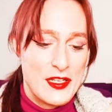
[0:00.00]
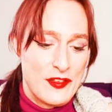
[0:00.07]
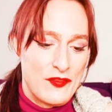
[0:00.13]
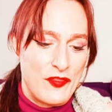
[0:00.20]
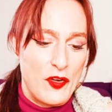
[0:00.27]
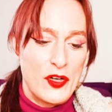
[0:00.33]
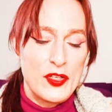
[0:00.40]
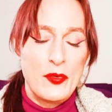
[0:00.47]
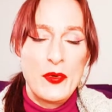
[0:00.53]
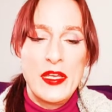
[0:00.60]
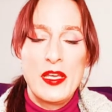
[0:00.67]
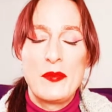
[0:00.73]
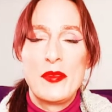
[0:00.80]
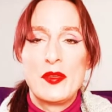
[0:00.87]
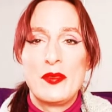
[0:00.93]
for the
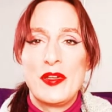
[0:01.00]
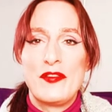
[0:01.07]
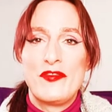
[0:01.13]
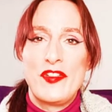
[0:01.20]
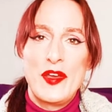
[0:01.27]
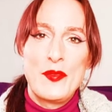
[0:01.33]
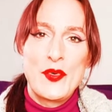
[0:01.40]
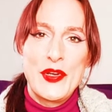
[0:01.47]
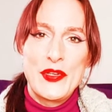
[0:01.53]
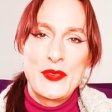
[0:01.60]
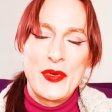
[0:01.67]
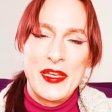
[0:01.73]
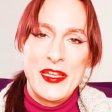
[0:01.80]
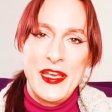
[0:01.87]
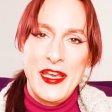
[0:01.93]
week between February
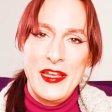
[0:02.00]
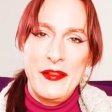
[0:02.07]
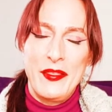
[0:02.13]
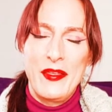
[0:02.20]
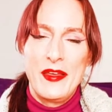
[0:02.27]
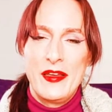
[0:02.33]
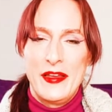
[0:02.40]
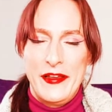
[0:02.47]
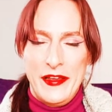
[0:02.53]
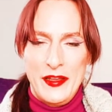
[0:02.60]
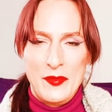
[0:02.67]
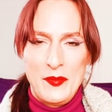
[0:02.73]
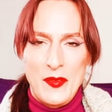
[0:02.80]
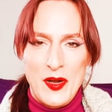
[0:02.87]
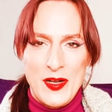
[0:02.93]
28th
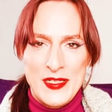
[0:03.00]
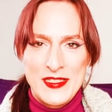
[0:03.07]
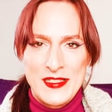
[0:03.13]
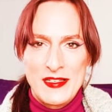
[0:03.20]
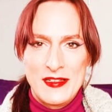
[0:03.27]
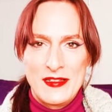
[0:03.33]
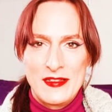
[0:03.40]
and March